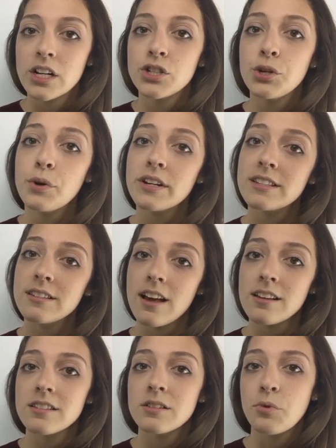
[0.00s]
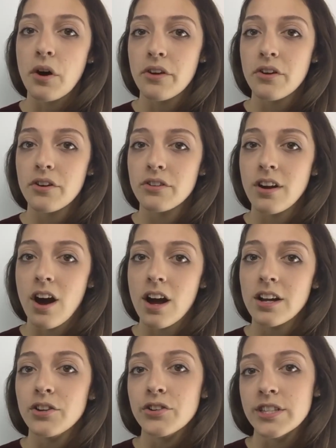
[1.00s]
to assess whether or
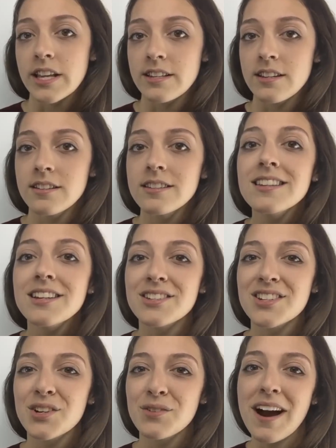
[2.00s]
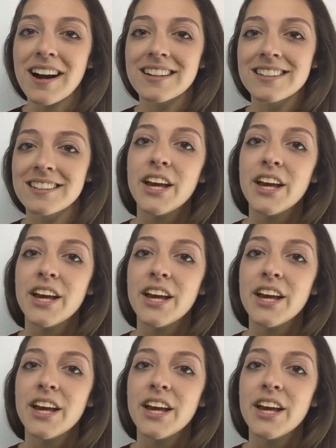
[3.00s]
not your sentence is correct.